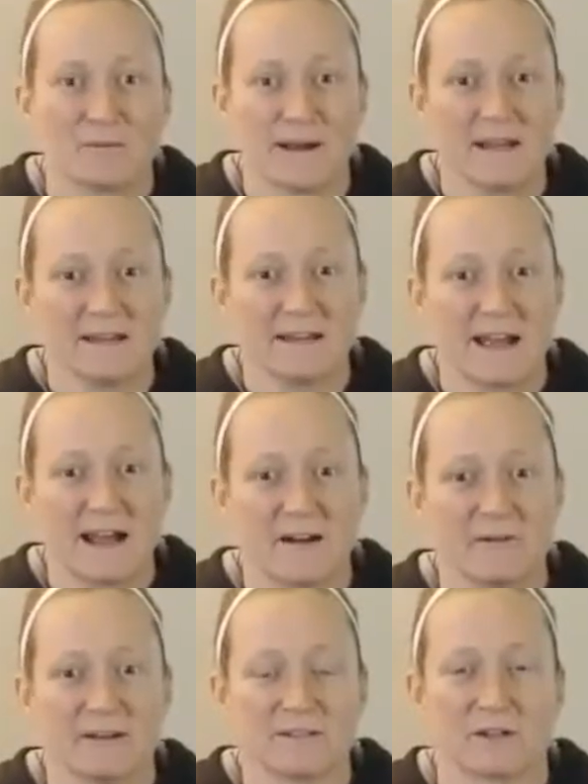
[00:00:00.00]
Right
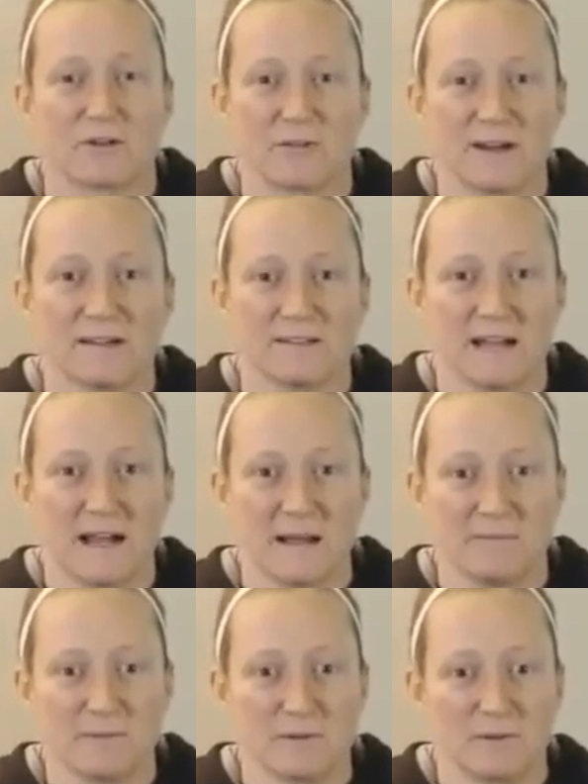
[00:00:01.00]
now is a great
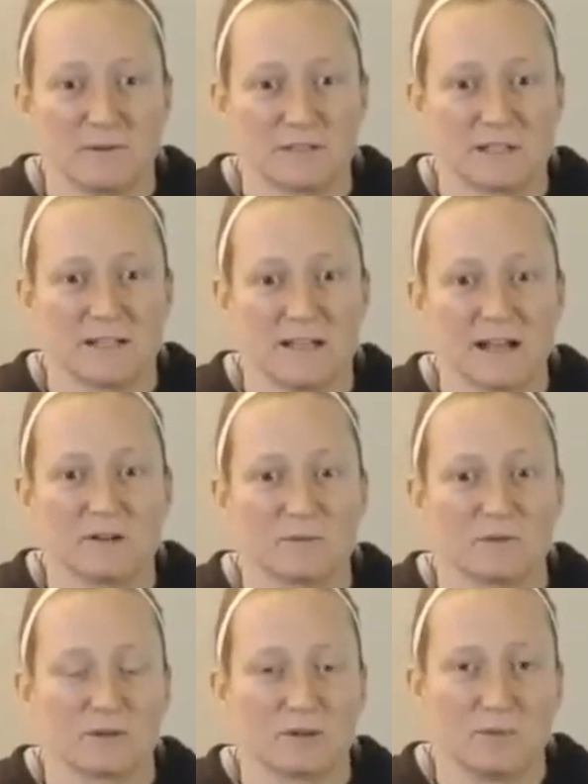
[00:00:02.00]
time for you to connect
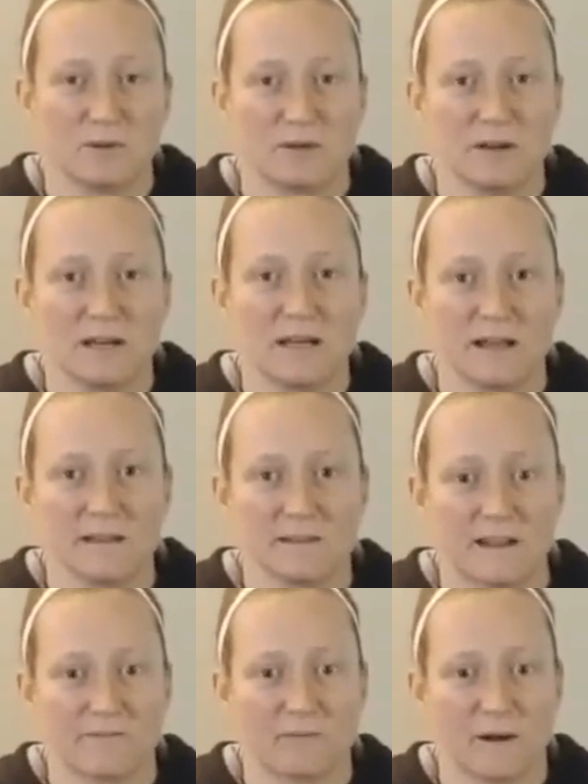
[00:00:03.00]
with your community
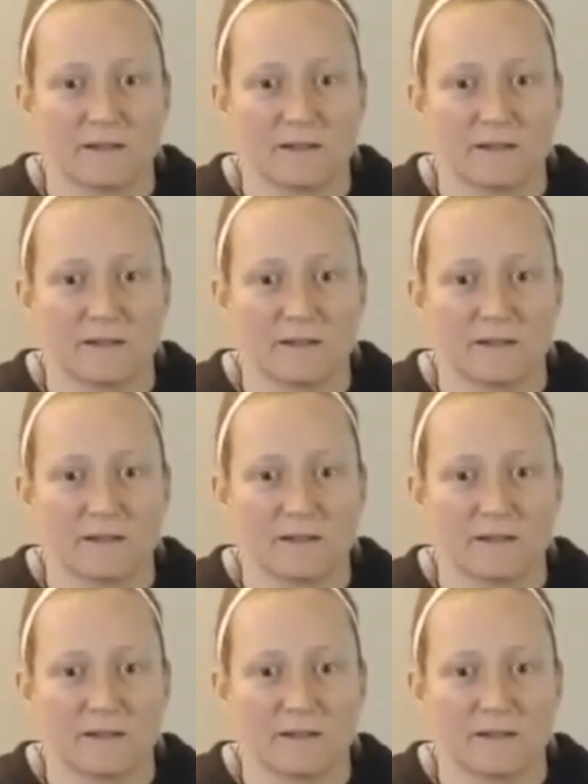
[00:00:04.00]
and loved